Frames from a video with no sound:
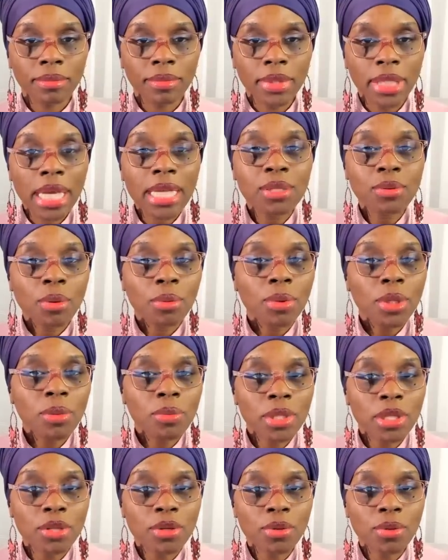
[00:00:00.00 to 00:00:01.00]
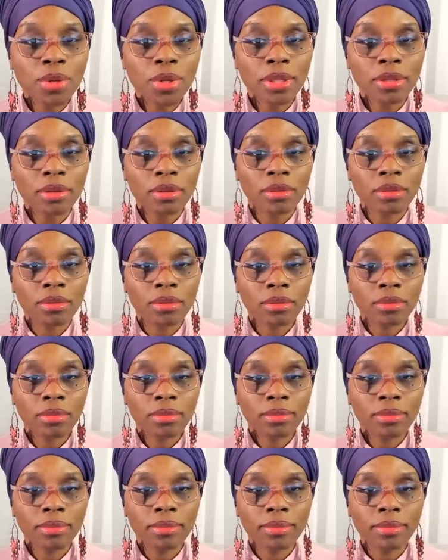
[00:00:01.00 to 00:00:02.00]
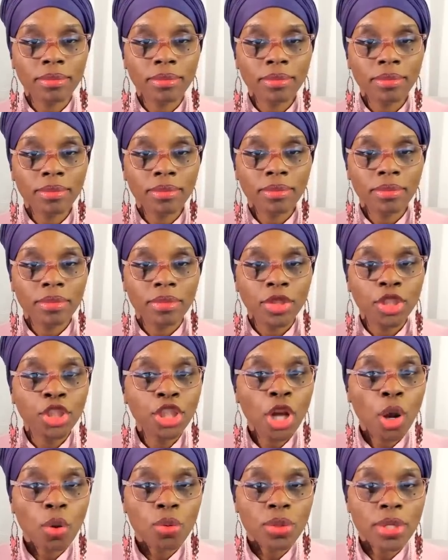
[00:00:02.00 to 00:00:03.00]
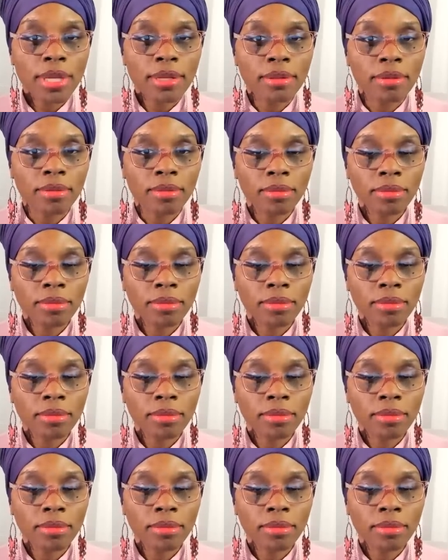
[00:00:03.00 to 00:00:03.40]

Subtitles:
That's what we was doing. Chosen.